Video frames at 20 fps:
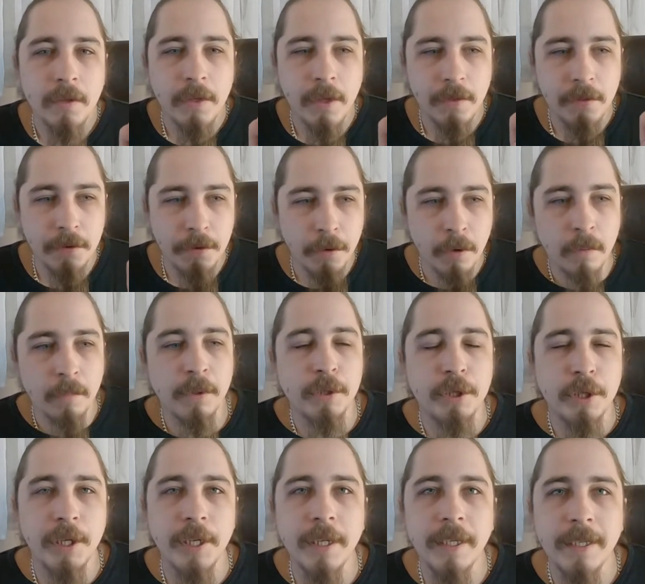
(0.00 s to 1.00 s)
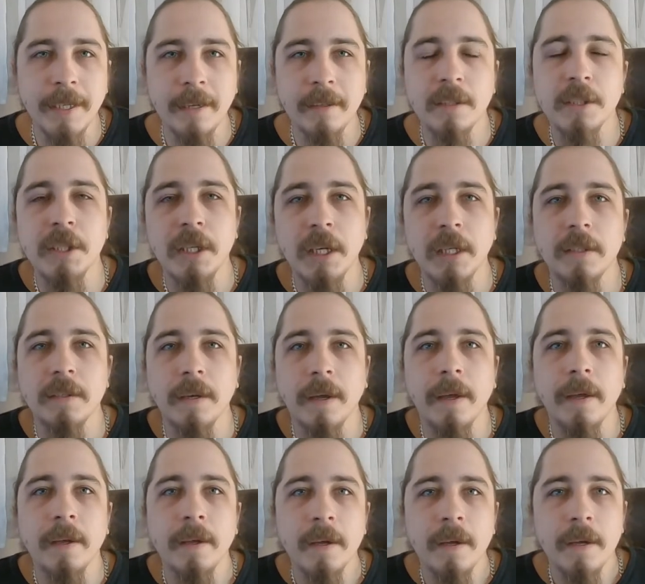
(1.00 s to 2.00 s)
that your machine can cut
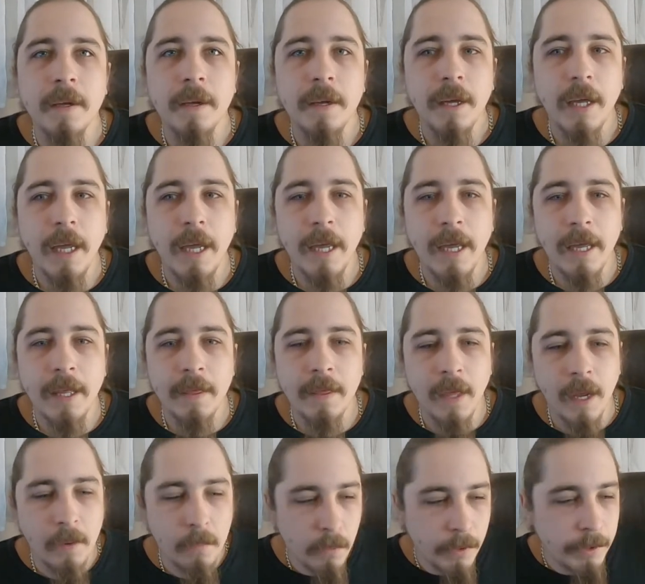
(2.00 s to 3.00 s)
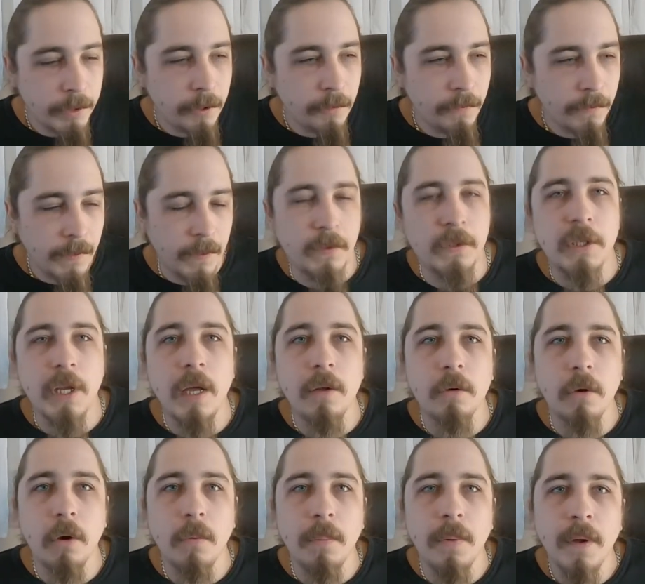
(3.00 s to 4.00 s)
it, and then when you fix
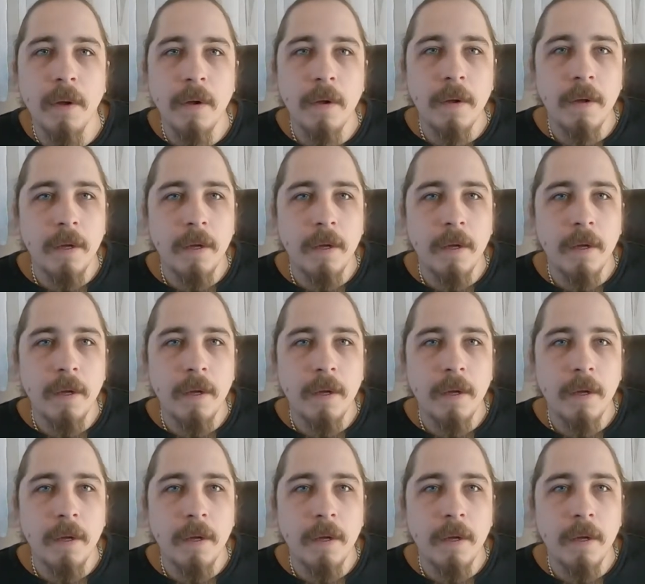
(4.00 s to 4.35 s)
that up,